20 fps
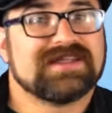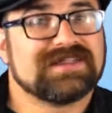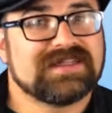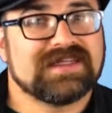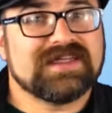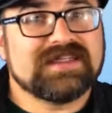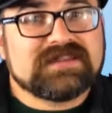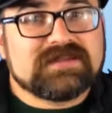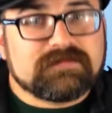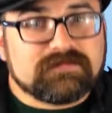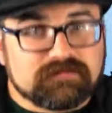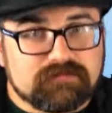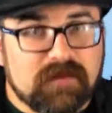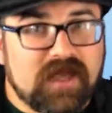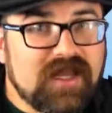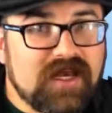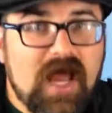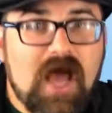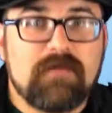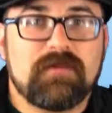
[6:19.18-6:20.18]
It
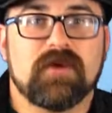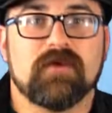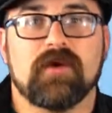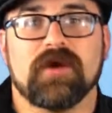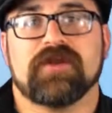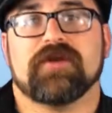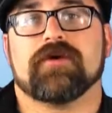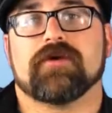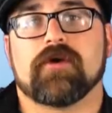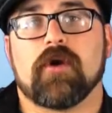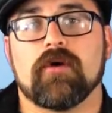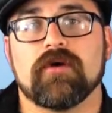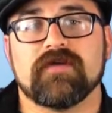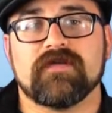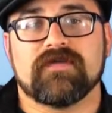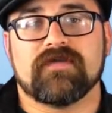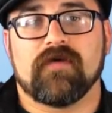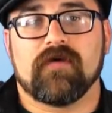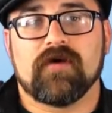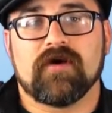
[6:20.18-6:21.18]
may not be what you're
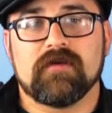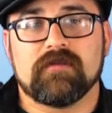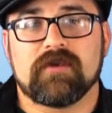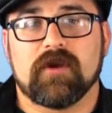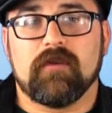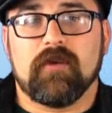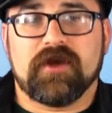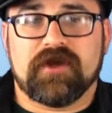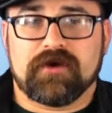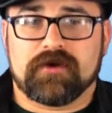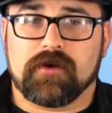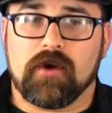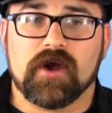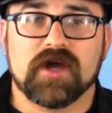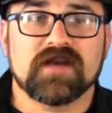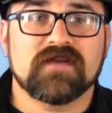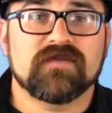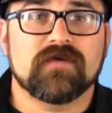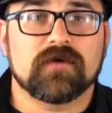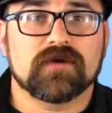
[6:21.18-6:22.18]
going for, but what you're
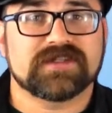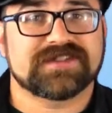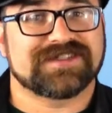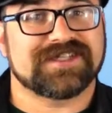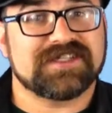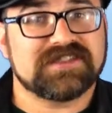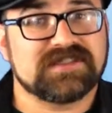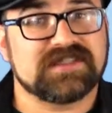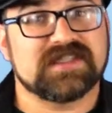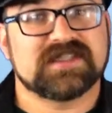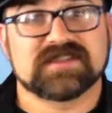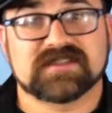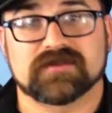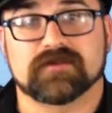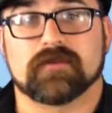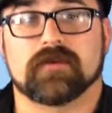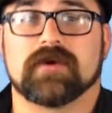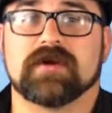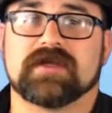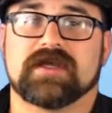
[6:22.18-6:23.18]
going for just
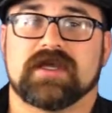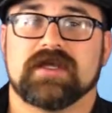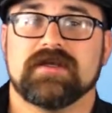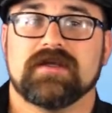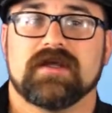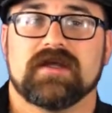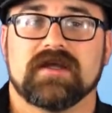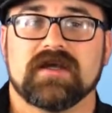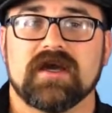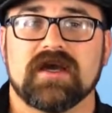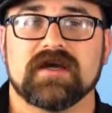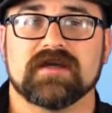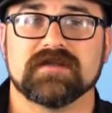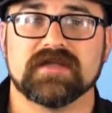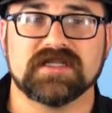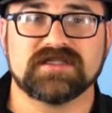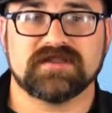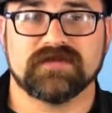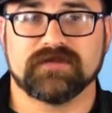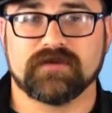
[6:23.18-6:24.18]
isn't working.
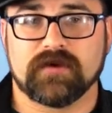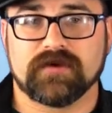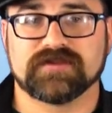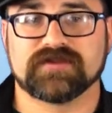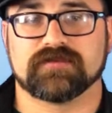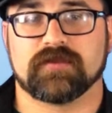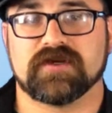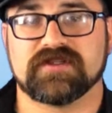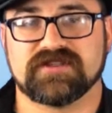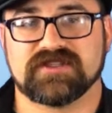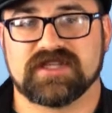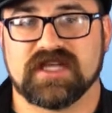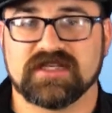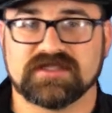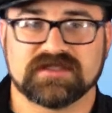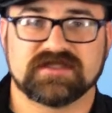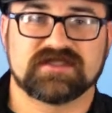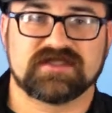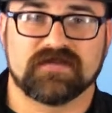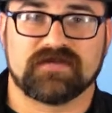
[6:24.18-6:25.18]
Unless, of course, one
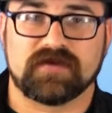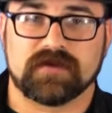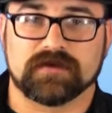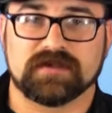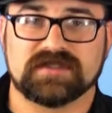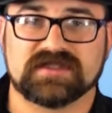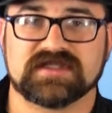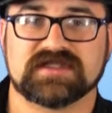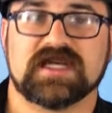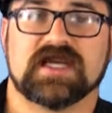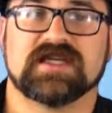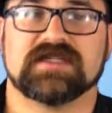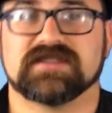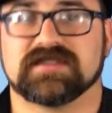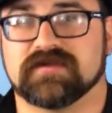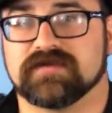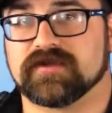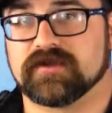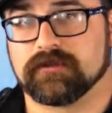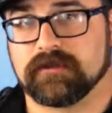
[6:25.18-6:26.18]
changes the viewing
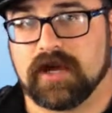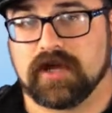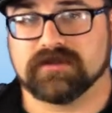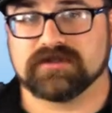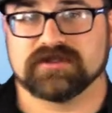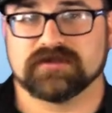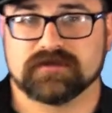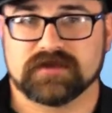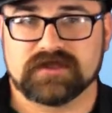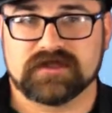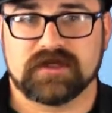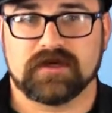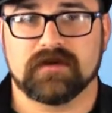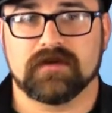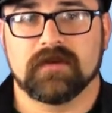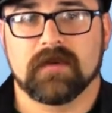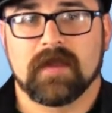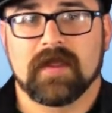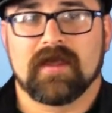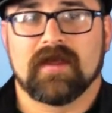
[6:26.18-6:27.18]
size of their browser
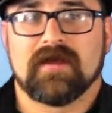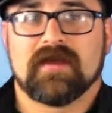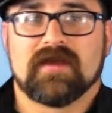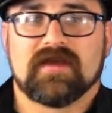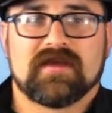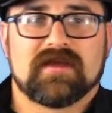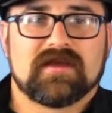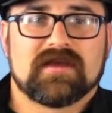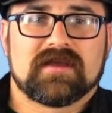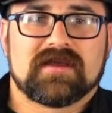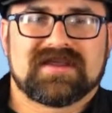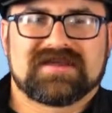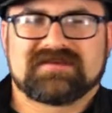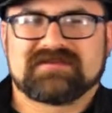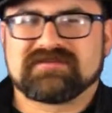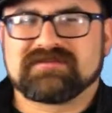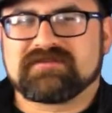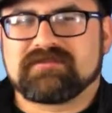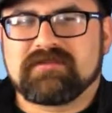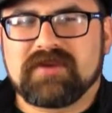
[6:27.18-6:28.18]
window.
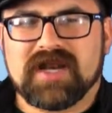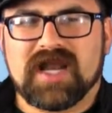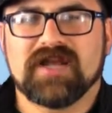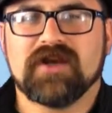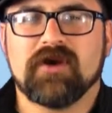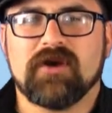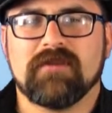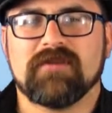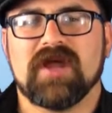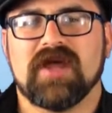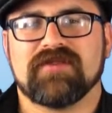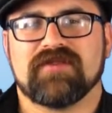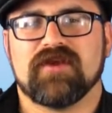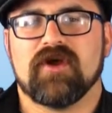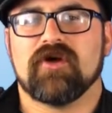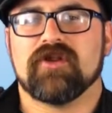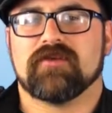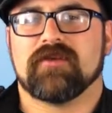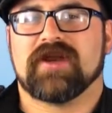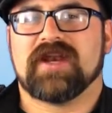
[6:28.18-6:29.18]
But I know I'm not the
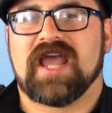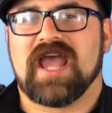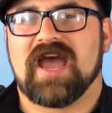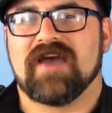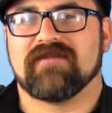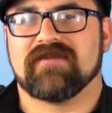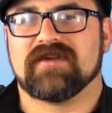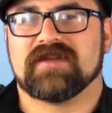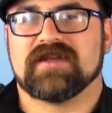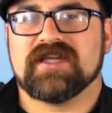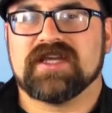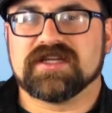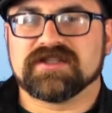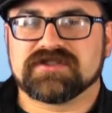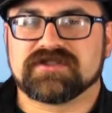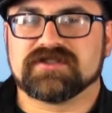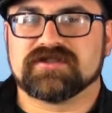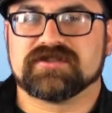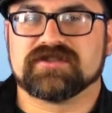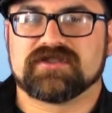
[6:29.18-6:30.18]
only one having
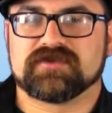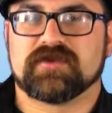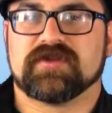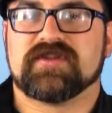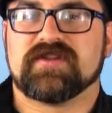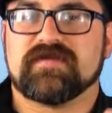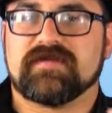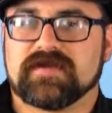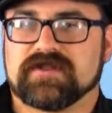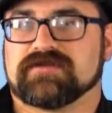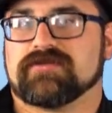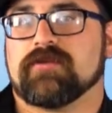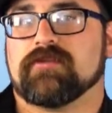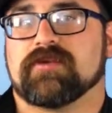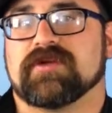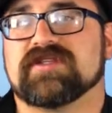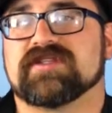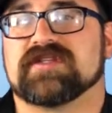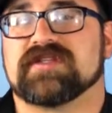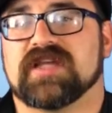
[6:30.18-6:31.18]
issues with the visual
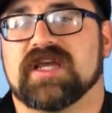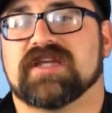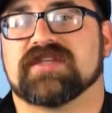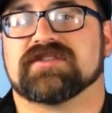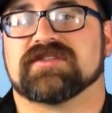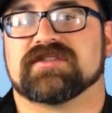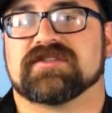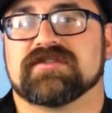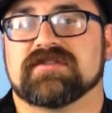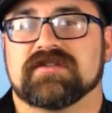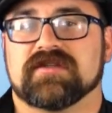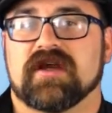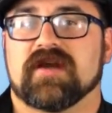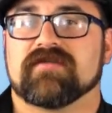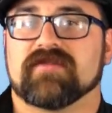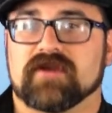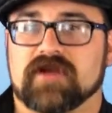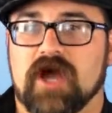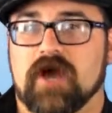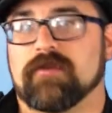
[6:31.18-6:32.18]
presentation
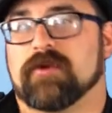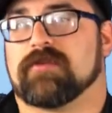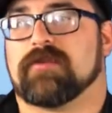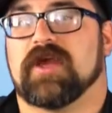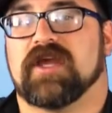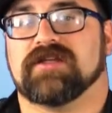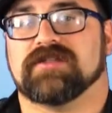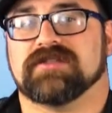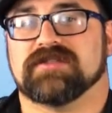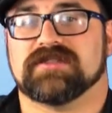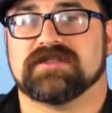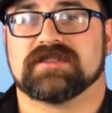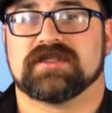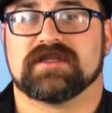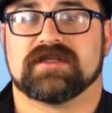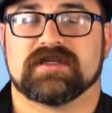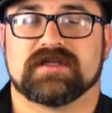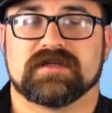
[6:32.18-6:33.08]
of the comic pages.